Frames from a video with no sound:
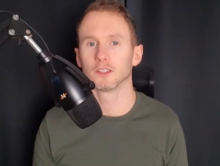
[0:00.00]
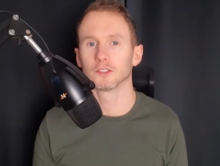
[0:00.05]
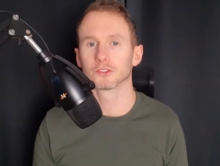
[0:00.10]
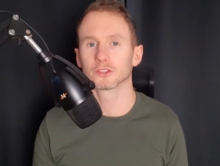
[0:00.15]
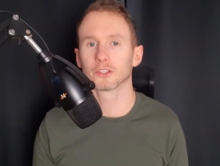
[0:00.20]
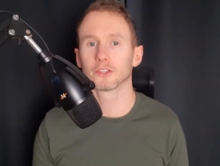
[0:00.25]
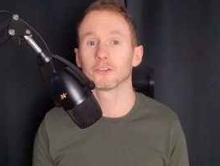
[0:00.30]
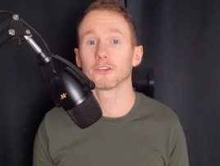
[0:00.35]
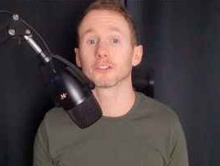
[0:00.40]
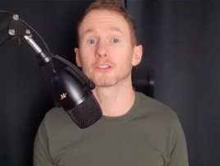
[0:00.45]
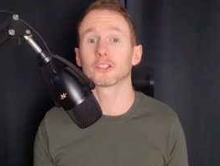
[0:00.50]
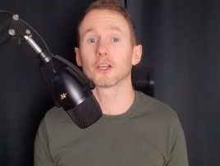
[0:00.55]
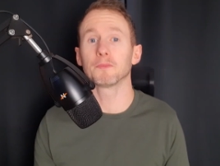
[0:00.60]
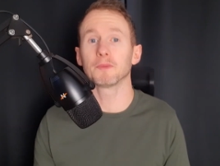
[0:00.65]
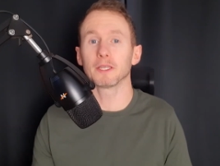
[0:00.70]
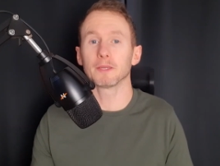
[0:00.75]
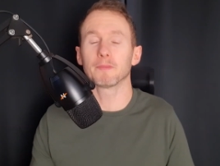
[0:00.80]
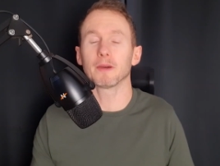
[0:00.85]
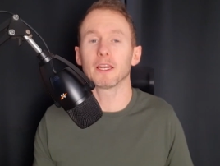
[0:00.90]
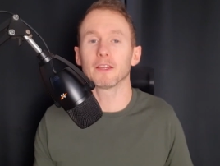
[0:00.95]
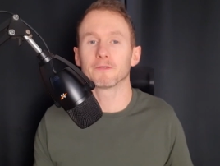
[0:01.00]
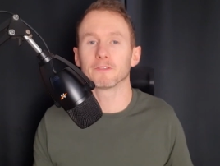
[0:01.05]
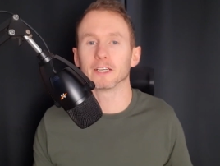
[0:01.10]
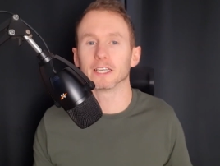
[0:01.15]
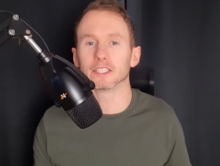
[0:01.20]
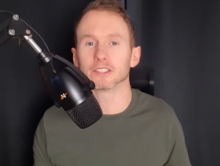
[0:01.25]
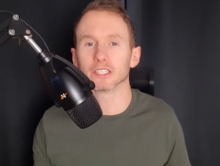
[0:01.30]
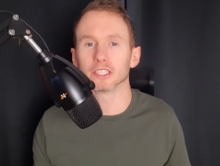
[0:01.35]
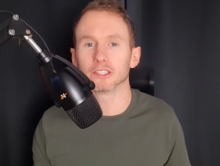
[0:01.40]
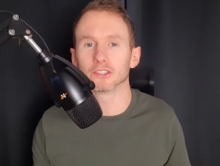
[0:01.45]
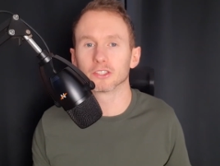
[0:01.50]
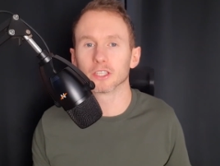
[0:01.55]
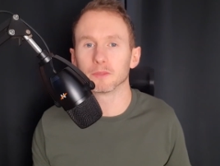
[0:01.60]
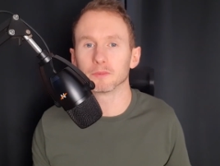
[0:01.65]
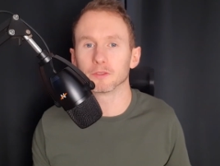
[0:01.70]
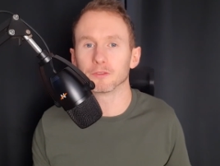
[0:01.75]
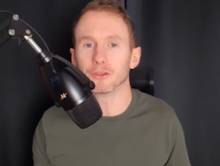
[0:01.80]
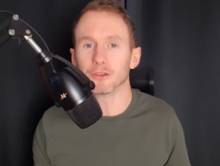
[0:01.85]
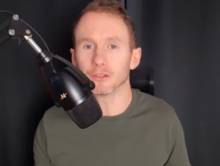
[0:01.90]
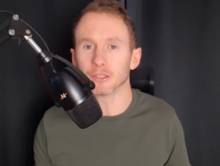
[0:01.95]
So there are so many benefits in
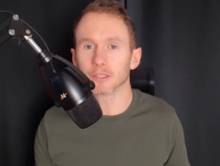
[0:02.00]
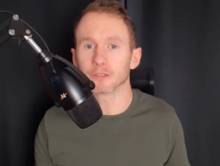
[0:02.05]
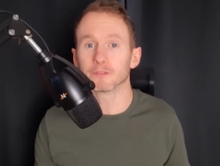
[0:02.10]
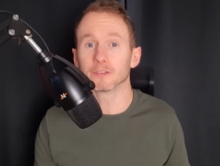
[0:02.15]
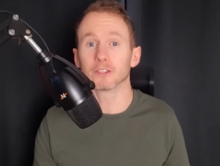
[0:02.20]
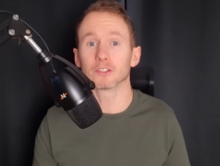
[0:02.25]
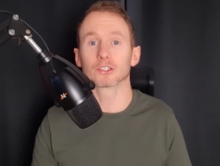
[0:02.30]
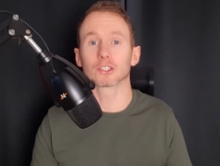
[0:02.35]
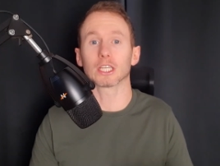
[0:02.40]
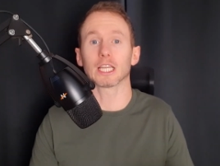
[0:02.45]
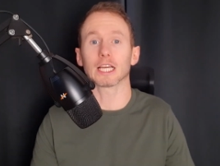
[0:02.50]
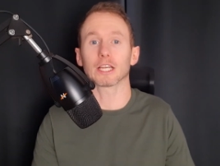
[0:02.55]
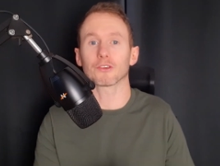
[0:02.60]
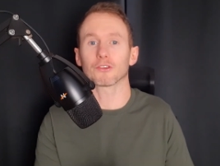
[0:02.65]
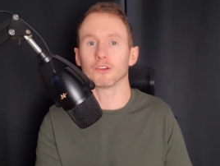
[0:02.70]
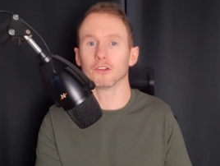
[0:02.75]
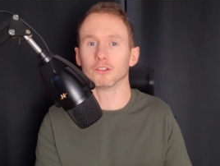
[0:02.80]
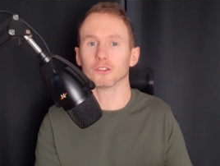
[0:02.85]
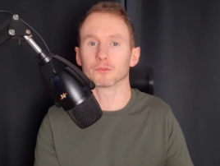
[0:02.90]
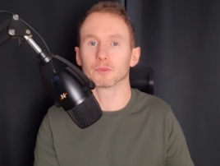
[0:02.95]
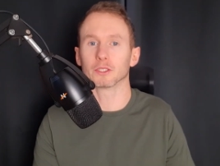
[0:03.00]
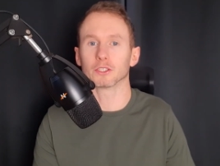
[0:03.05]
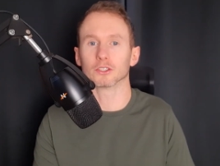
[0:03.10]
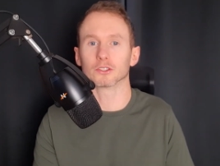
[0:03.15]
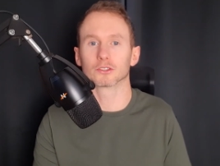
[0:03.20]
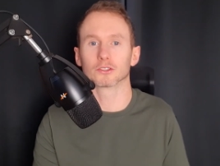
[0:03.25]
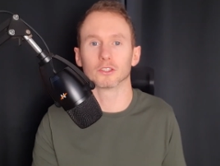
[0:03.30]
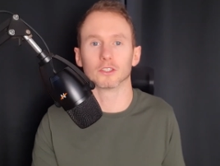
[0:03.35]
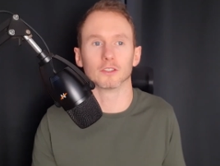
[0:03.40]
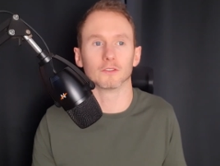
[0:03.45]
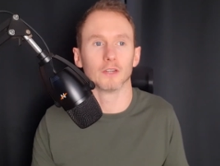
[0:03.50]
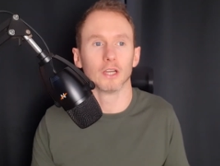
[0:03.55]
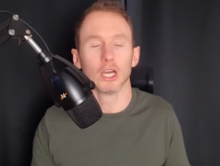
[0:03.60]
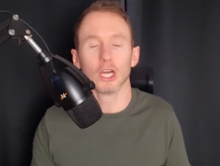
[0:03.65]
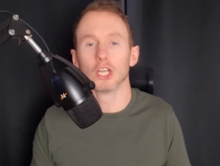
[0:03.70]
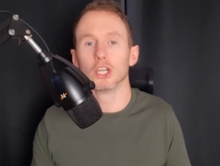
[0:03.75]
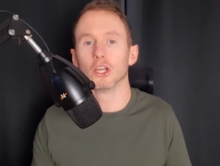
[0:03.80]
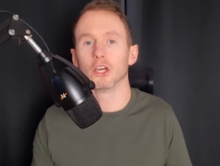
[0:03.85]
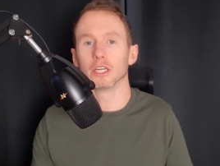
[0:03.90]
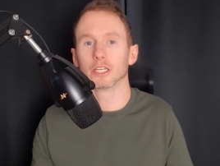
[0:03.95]
terms of using physical actions when you're sort of
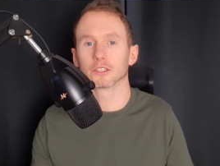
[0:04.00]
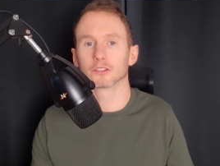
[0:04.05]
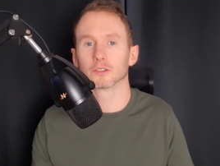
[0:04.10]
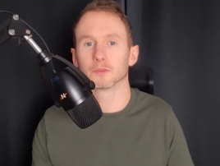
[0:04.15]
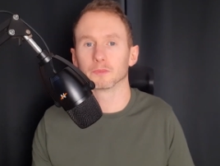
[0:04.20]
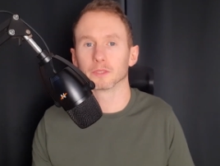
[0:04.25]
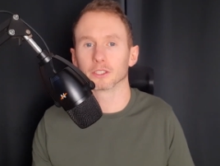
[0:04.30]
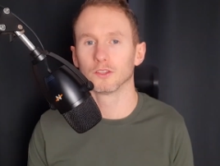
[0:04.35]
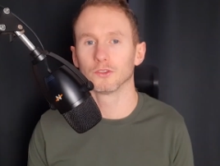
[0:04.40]
learning something,